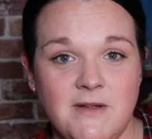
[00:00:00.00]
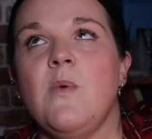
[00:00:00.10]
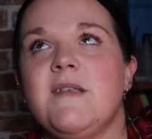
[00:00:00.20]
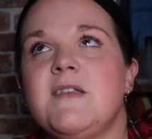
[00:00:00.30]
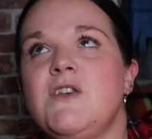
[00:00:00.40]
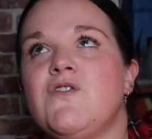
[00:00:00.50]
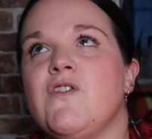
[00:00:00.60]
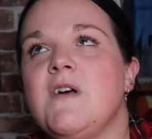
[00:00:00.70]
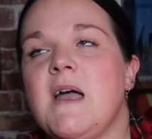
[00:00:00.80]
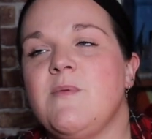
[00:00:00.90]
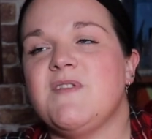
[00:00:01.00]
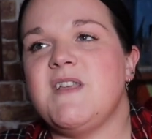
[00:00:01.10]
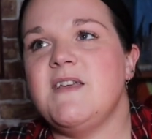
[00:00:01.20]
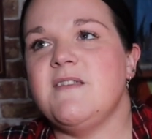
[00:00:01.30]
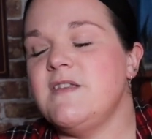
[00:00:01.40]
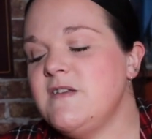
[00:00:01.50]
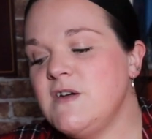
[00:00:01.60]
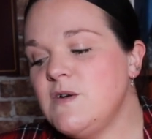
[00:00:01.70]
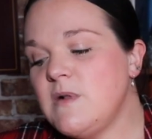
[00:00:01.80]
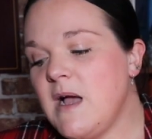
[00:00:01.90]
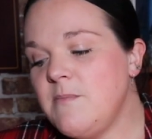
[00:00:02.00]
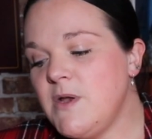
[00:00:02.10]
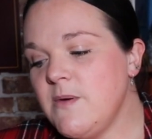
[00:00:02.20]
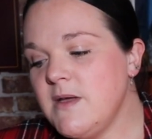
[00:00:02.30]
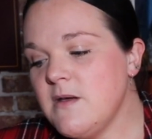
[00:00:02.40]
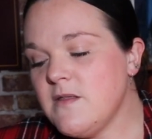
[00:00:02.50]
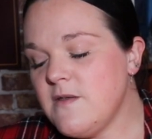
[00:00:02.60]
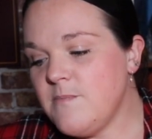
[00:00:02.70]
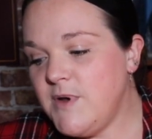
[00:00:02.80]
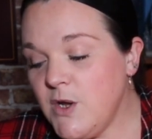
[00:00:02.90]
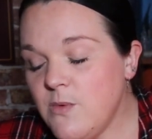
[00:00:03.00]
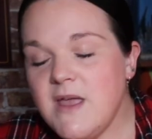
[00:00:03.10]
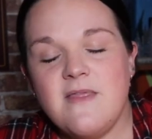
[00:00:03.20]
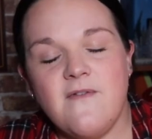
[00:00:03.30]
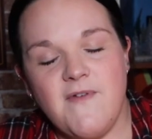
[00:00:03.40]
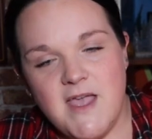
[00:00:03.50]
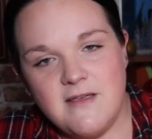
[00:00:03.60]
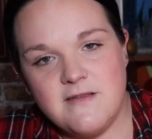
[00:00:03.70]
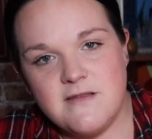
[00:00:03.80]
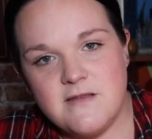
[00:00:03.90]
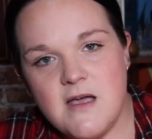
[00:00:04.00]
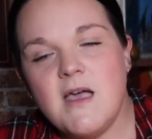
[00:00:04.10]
Wizard and Trunk, I will say this until I'm blue in the face.